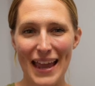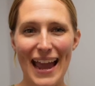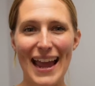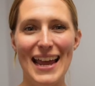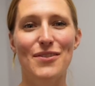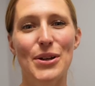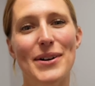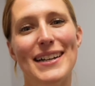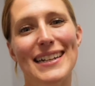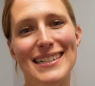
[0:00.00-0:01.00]
Hey
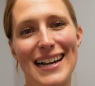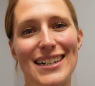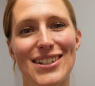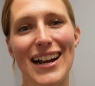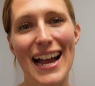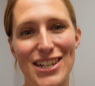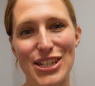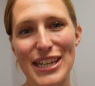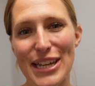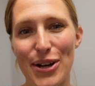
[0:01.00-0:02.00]
everyone, Dr.
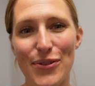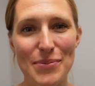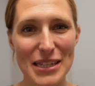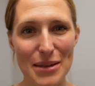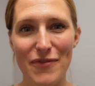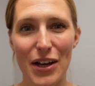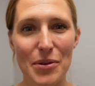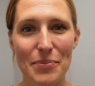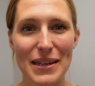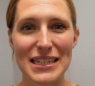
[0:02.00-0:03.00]
Ashley here from Team
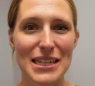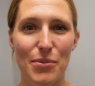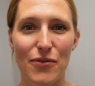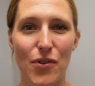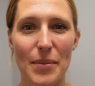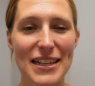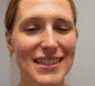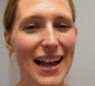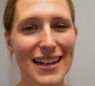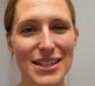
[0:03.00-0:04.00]
Feldman PT and Performance.
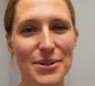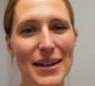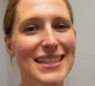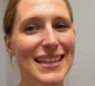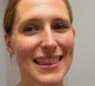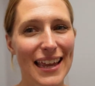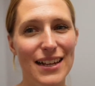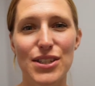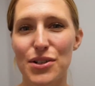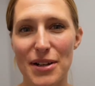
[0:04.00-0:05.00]
As always,
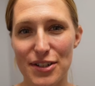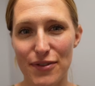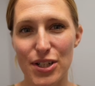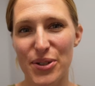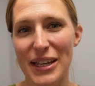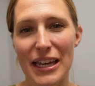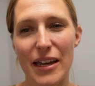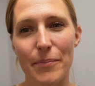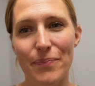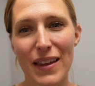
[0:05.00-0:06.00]
thanks so much for tuning
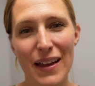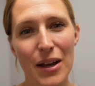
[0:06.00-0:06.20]
in.